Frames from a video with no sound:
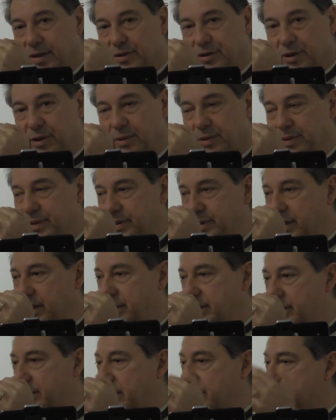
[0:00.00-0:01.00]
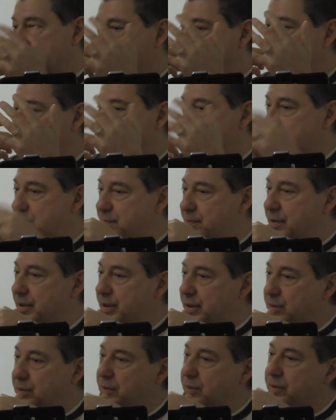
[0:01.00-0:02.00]
So I think that's
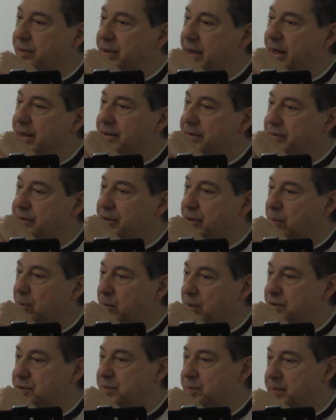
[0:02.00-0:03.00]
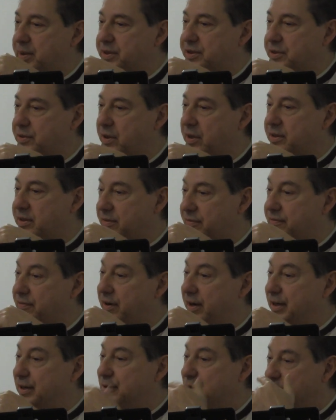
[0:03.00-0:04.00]
pretty cool that, you know, once we start
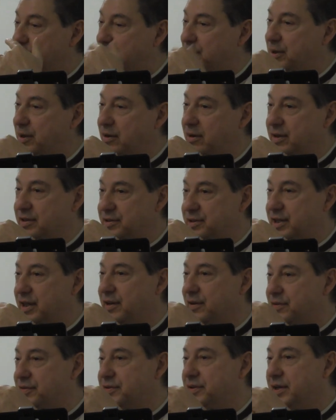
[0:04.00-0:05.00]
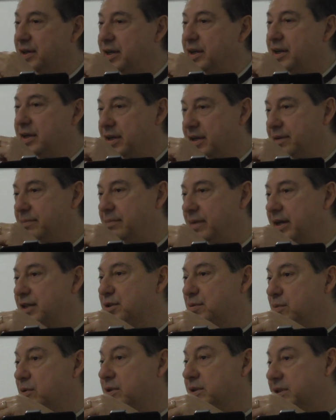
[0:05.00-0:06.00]
defining who we are ourselves, it
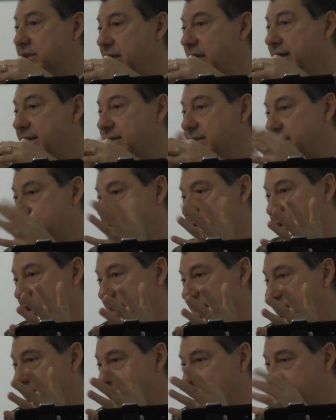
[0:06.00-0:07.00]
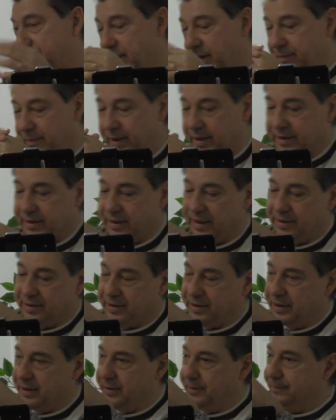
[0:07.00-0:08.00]
makes more sense. I don't know if that makes sense
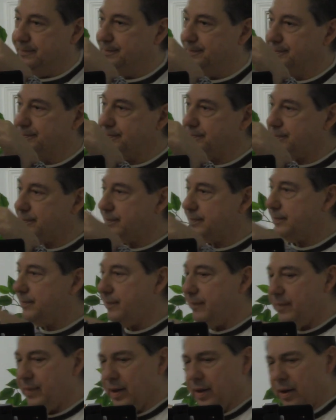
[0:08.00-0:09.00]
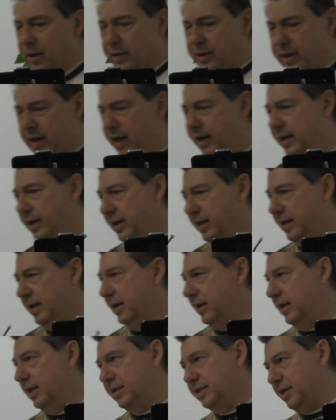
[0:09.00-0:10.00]
to you. Okay.
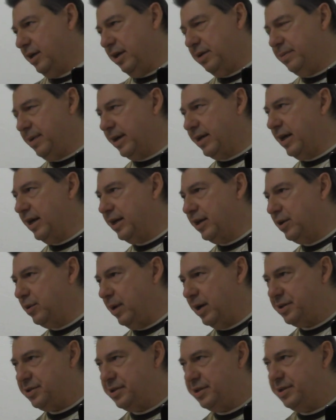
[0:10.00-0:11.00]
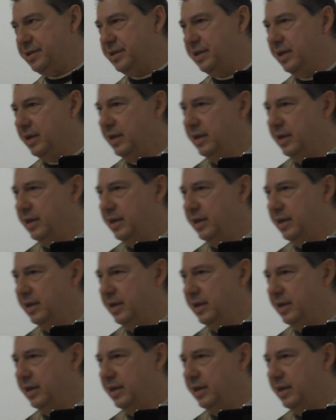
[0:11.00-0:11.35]
So anybody got any questions?